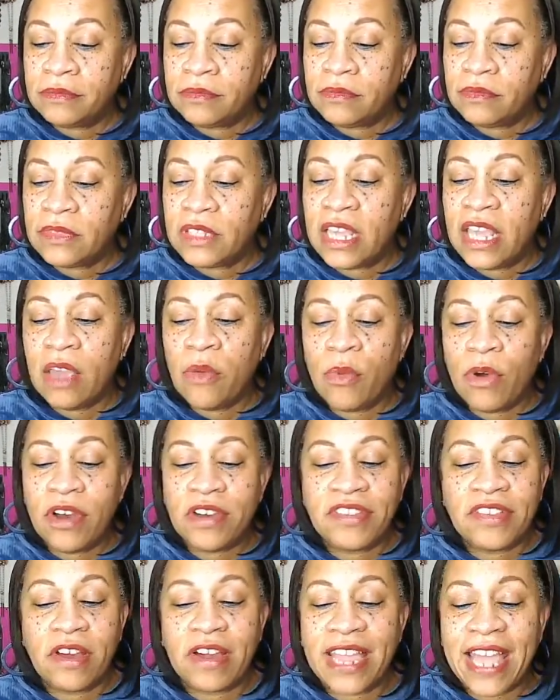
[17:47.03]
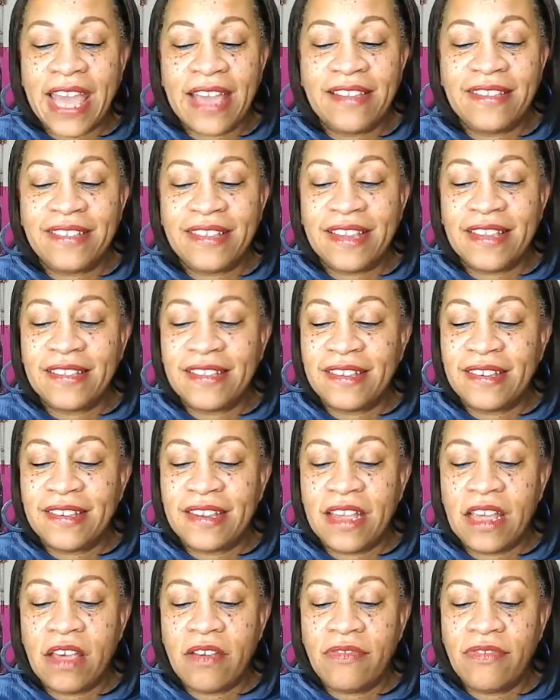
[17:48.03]
keywords are case
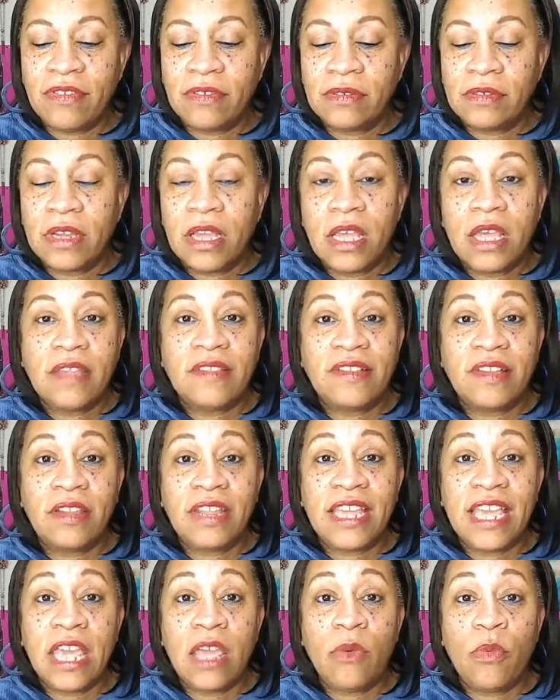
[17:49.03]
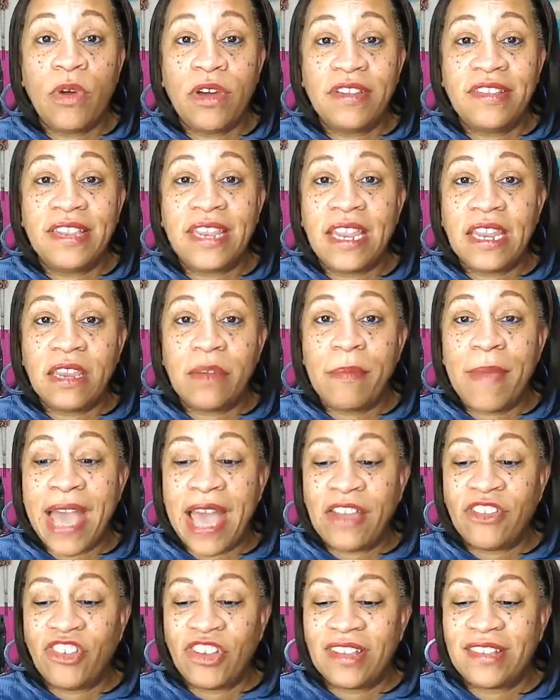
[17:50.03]
sensitive, so the keywords need to
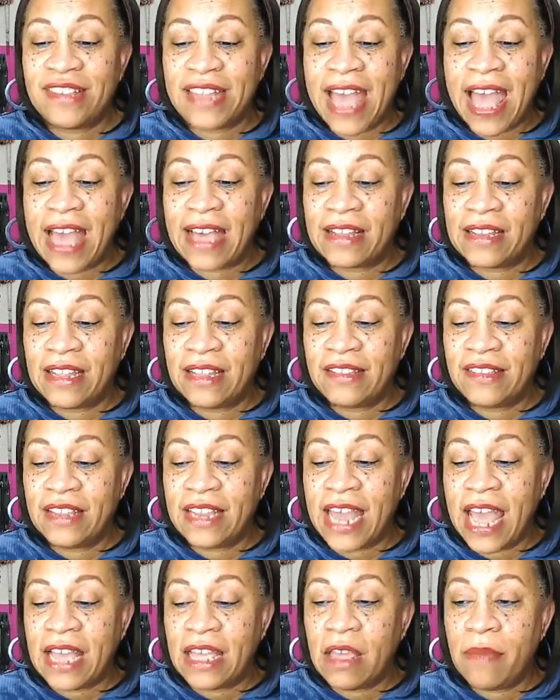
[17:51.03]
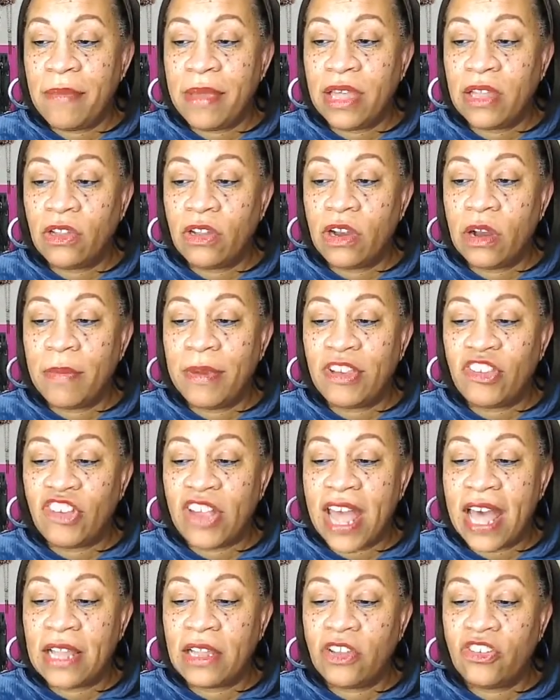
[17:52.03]
match exactly. So that can be a little bit
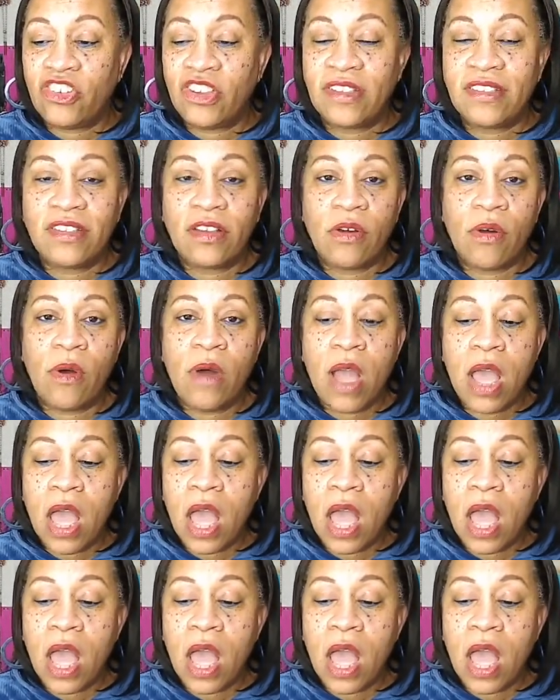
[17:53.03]
challenging. So,